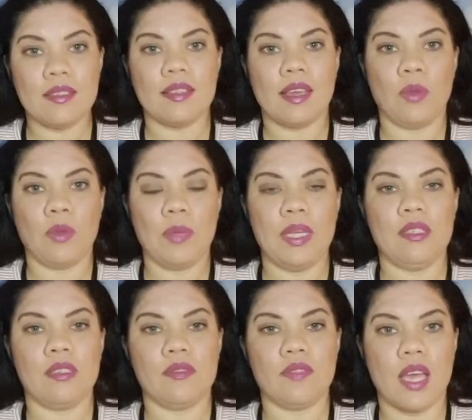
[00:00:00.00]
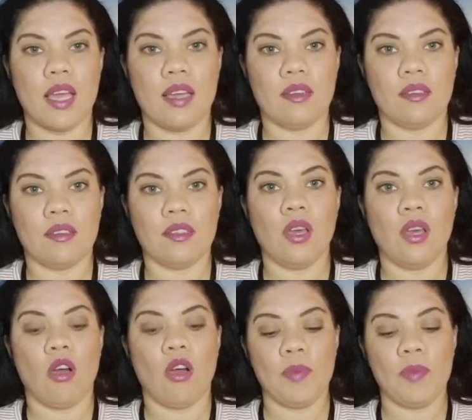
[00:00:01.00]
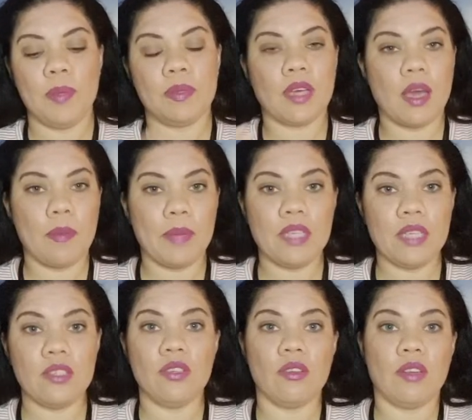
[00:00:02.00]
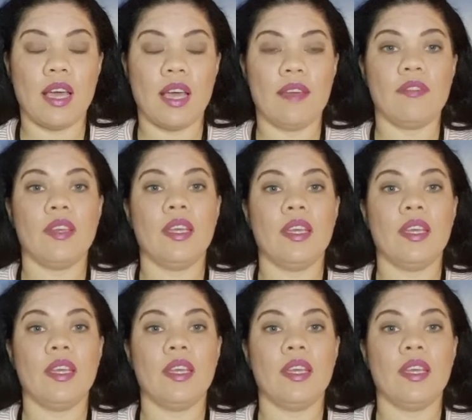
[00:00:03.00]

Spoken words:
that repetitive cycle of people coming into your life,